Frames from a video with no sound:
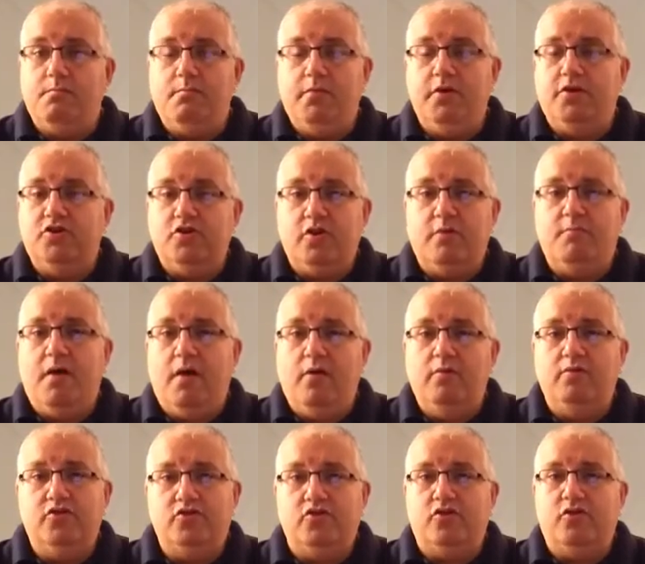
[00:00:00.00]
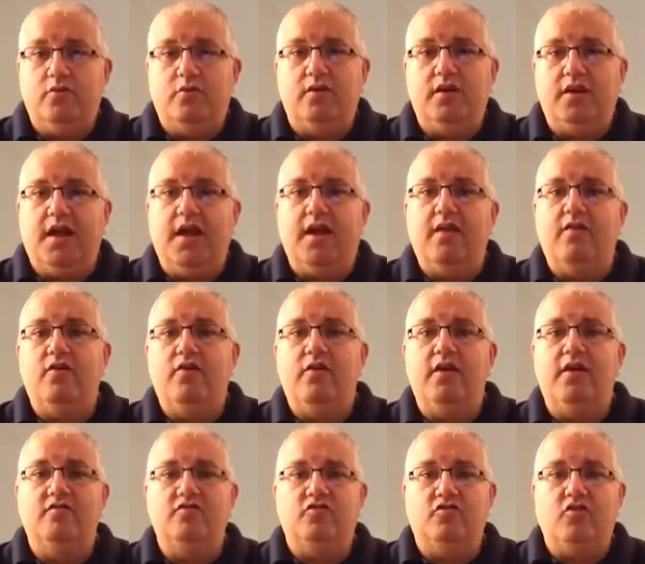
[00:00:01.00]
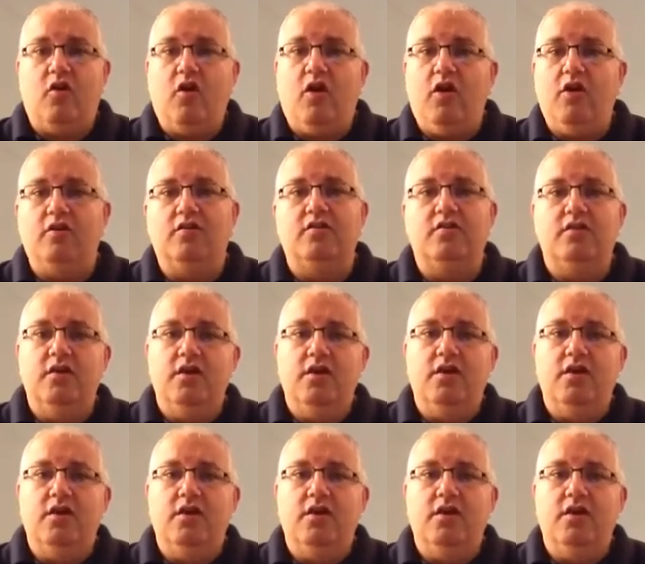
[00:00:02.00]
put your bone journal together, and start